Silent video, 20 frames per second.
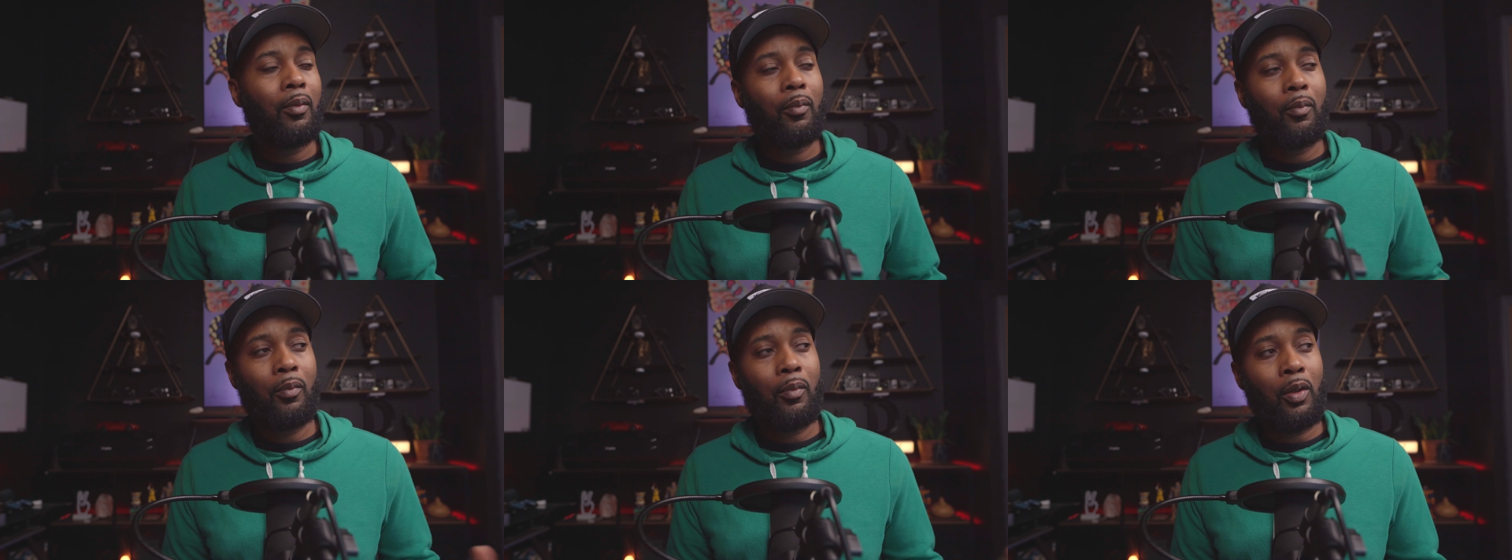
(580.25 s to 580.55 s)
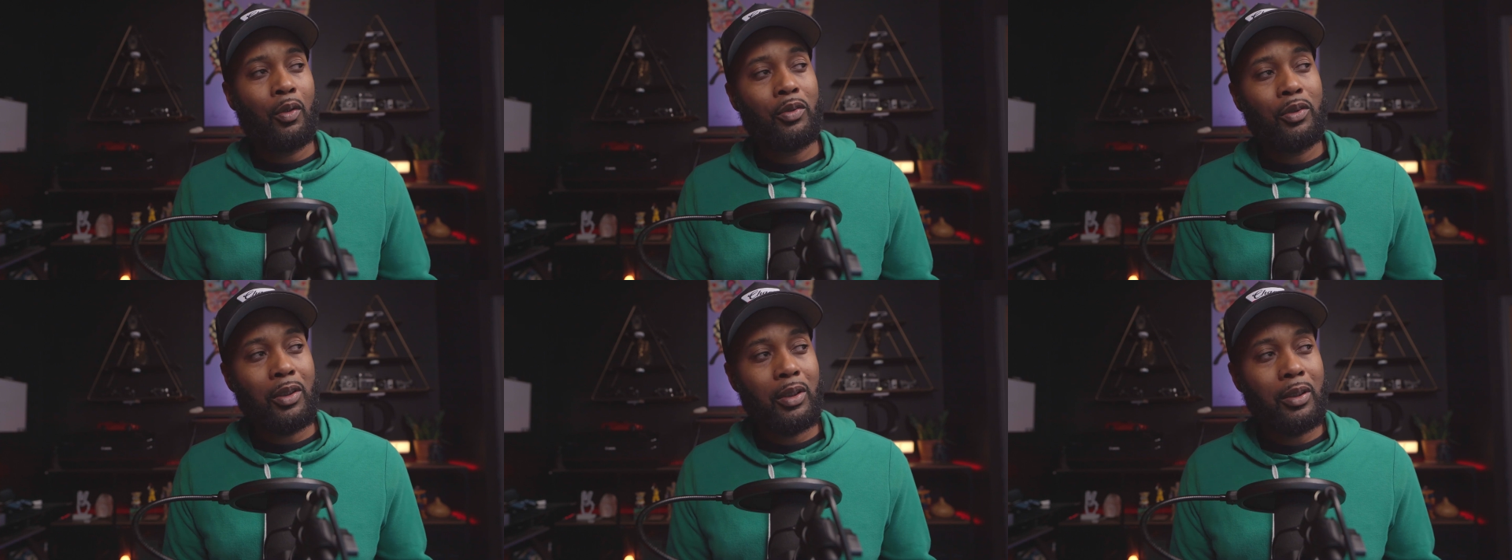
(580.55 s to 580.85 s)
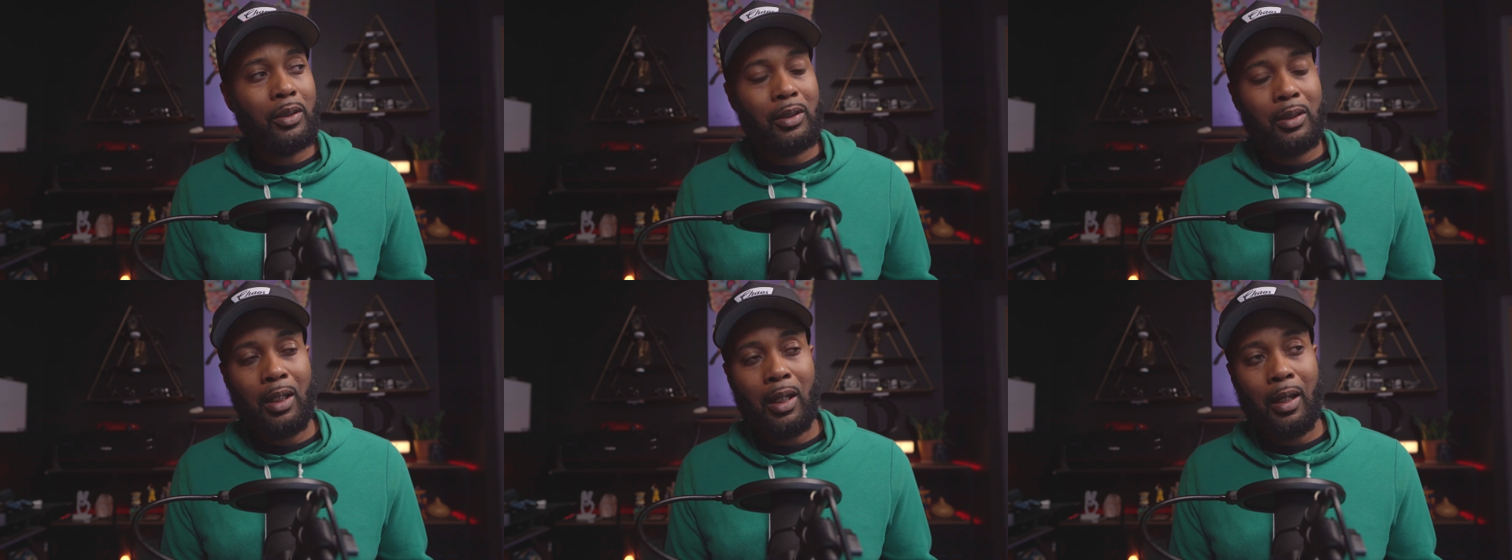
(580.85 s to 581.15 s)
most of
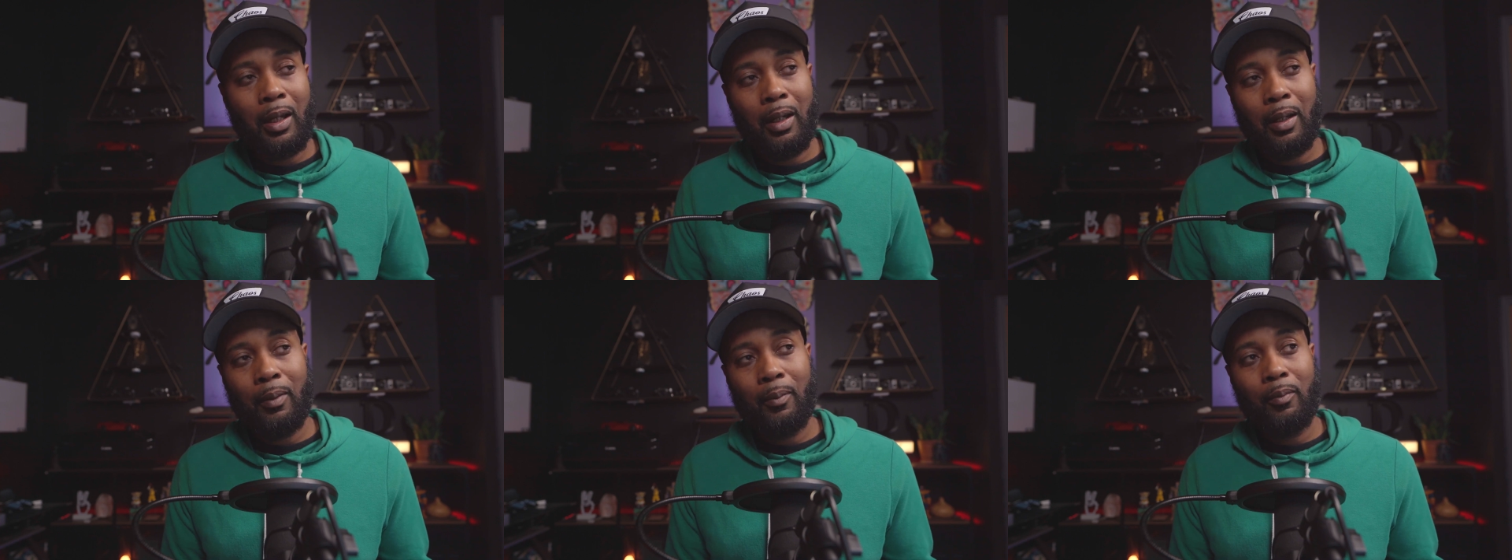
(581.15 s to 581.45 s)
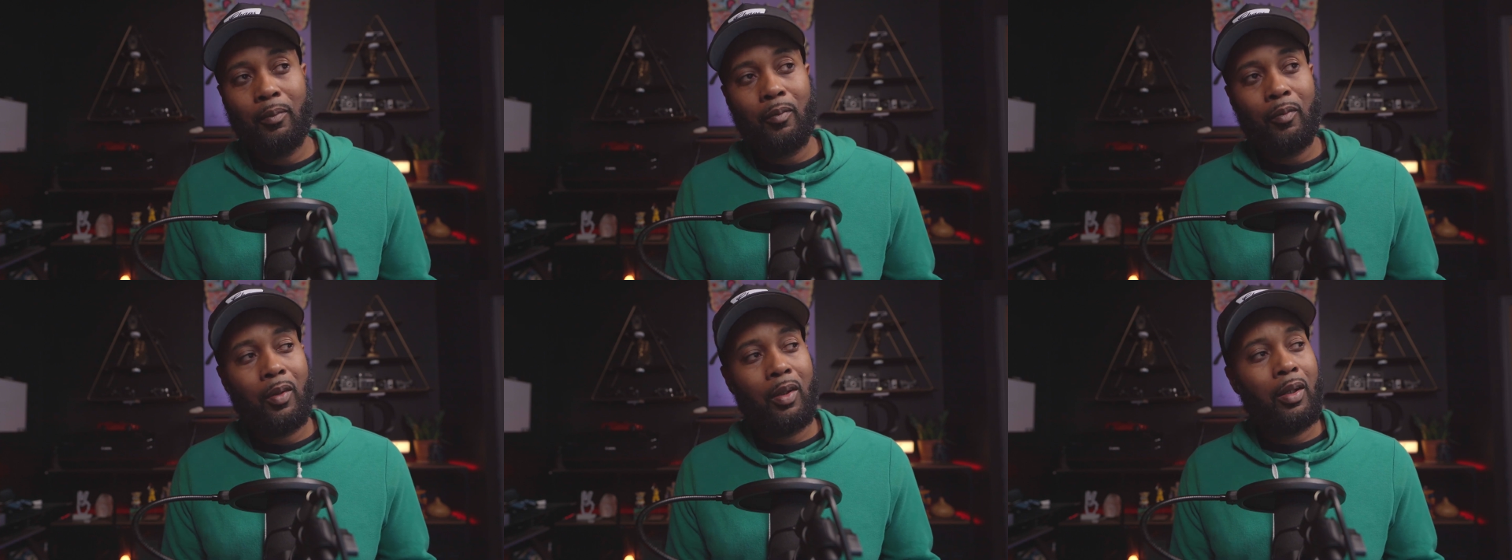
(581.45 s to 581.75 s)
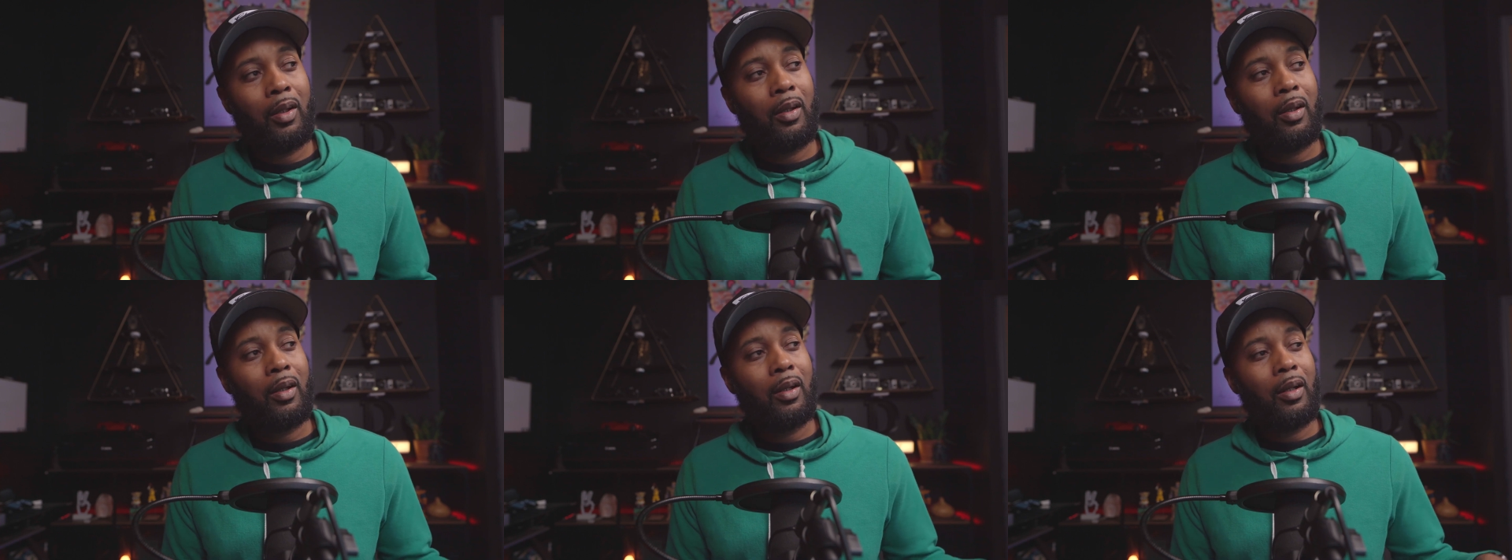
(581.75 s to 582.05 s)
the time
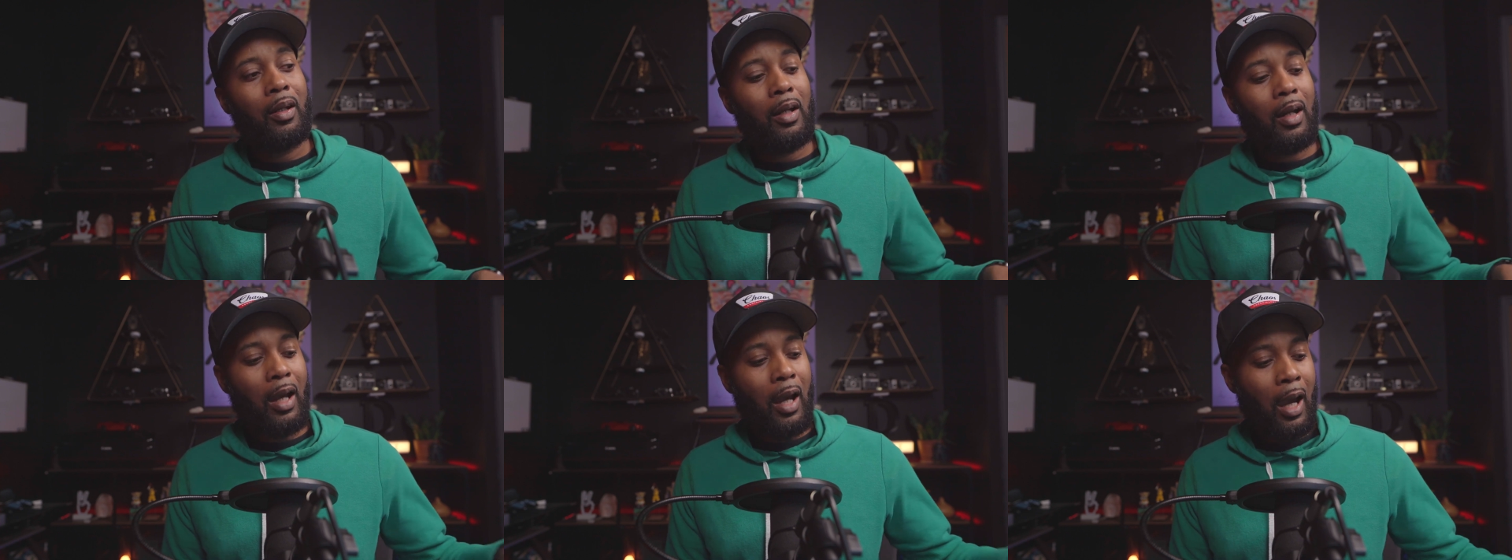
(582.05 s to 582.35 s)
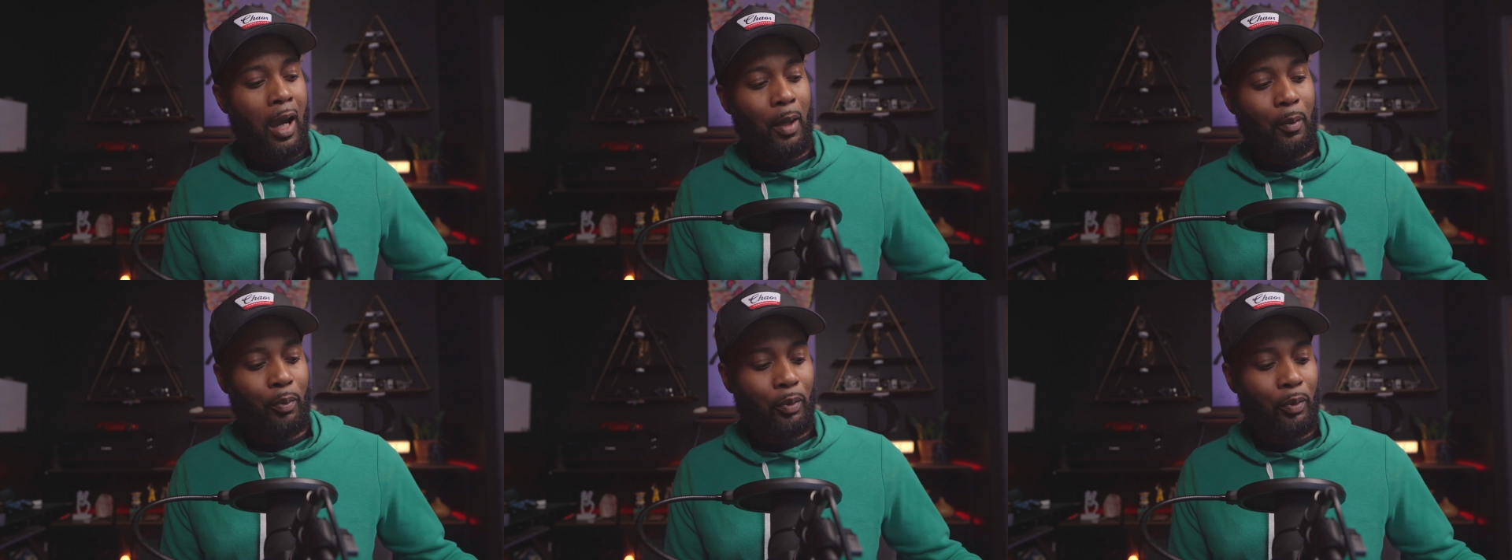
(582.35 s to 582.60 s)
I